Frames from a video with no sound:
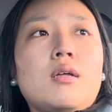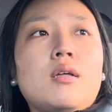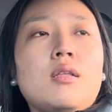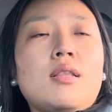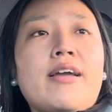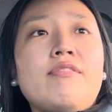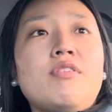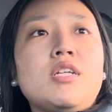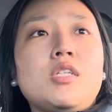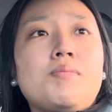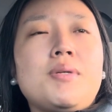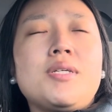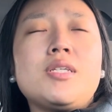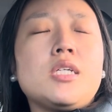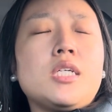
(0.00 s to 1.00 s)
life is
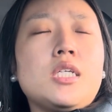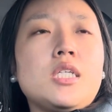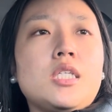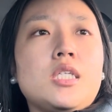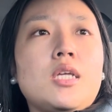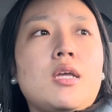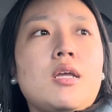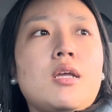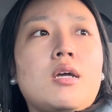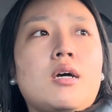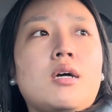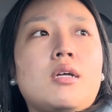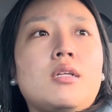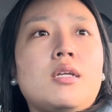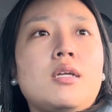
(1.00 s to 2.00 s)
business,
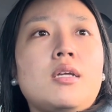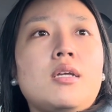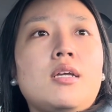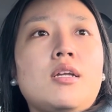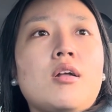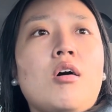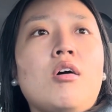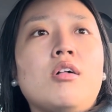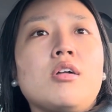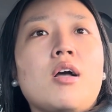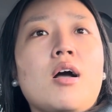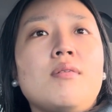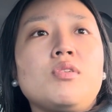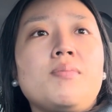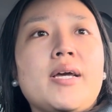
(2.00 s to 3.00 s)
and it all
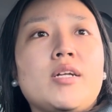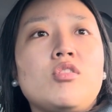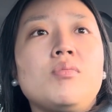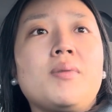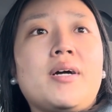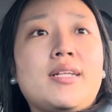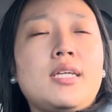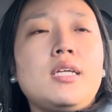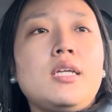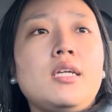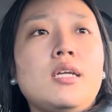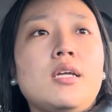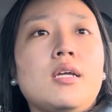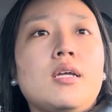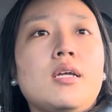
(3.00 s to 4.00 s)
comes back to money.